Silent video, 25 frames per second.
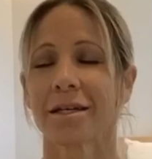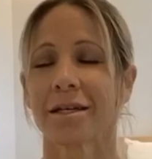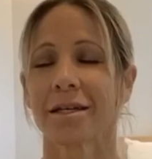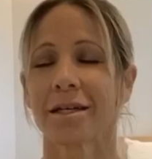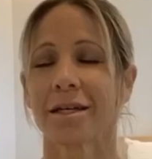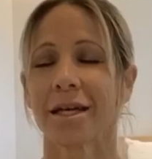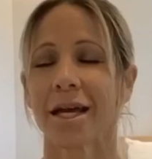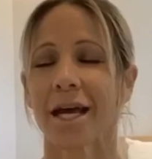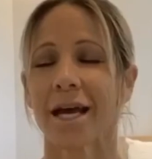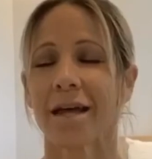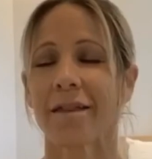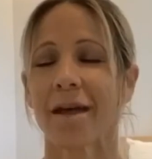
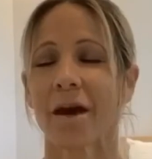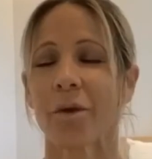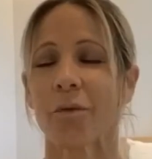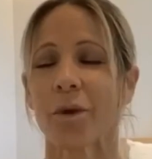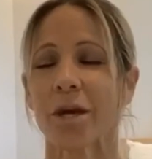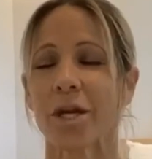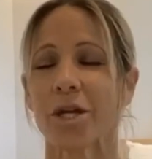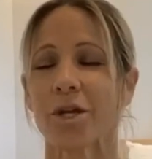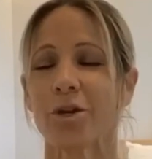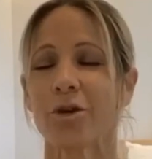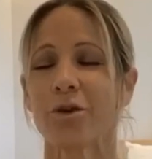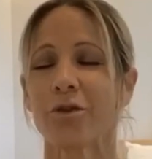And that when
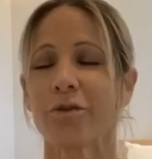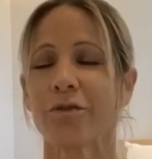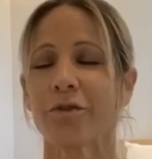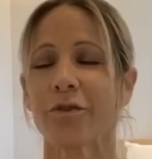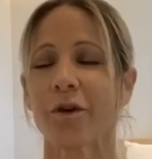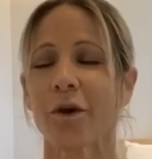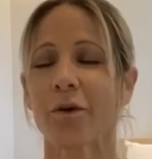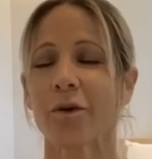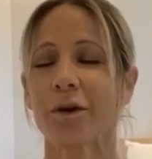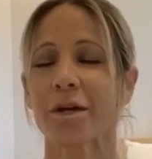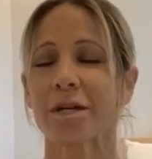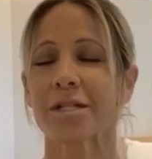you
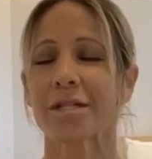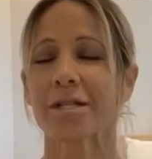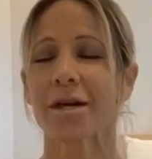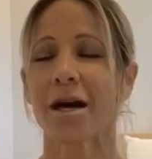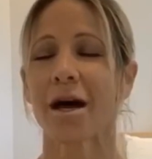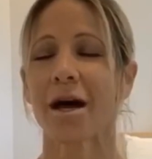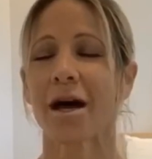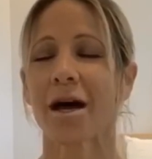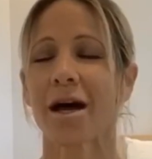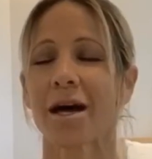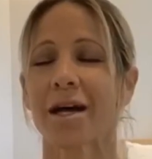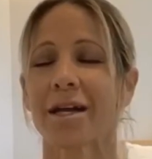focus
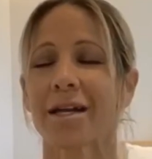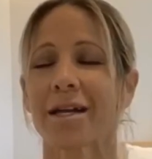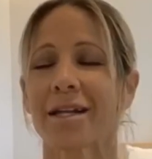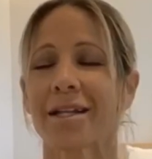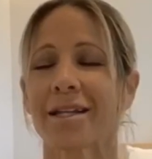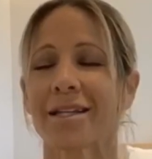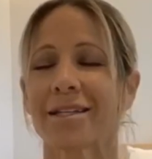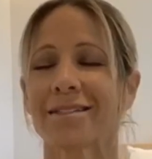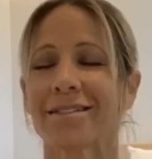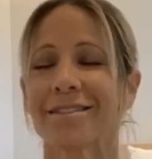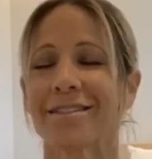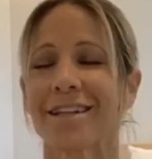on
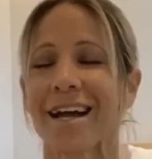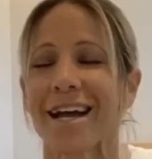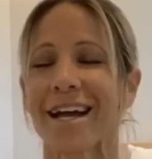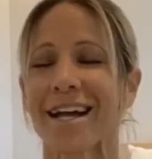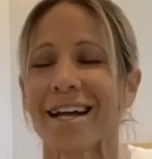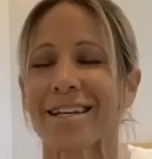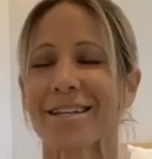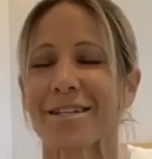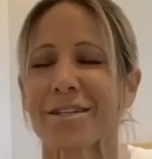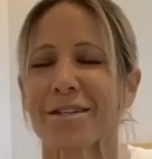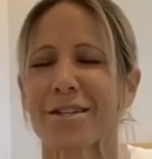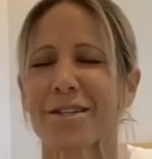the
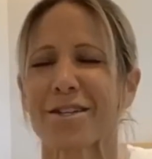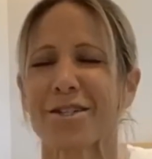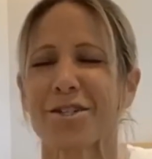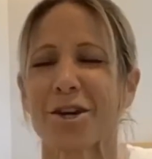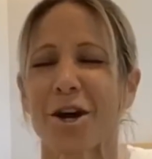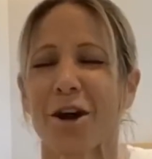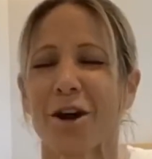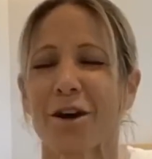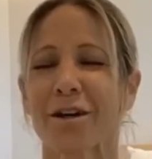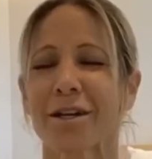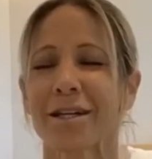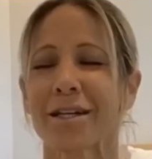light, the
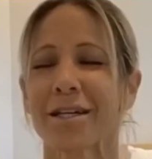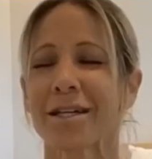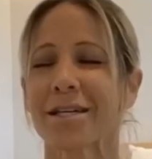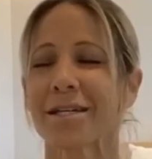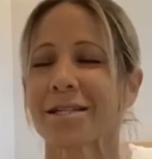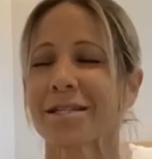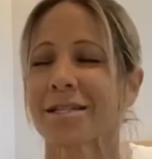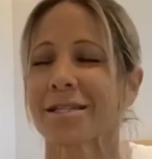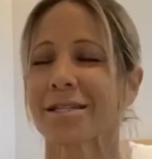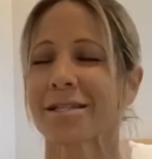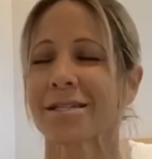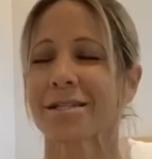
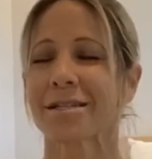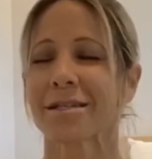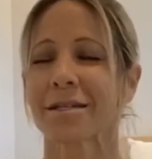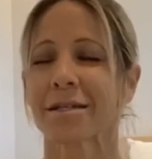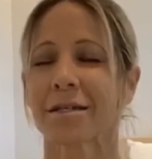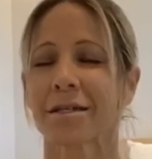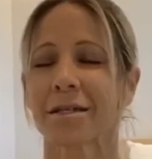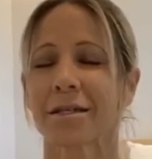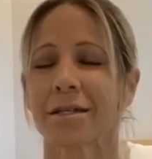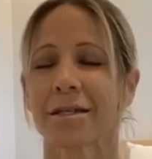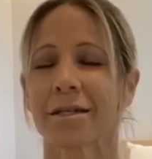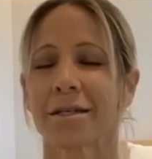darkness
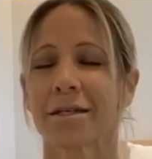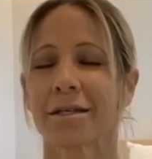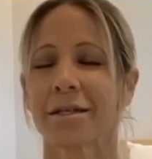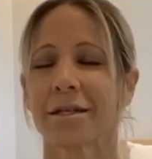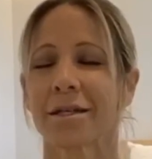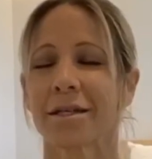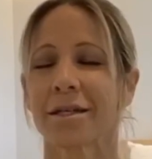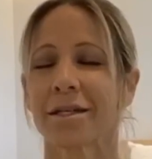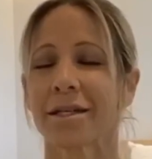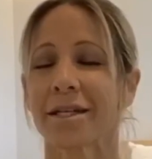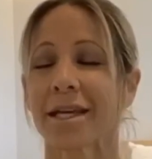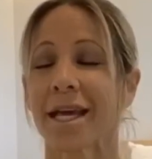
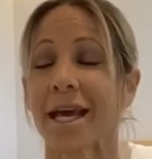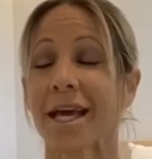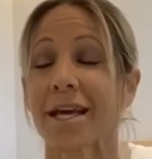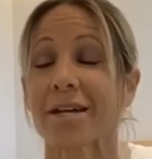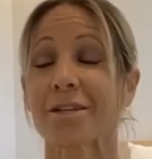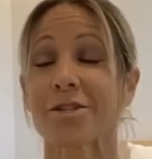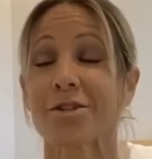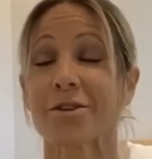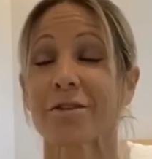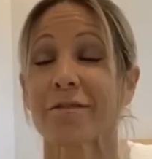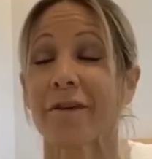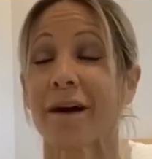can't
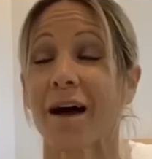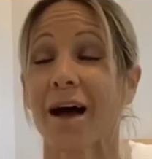survive.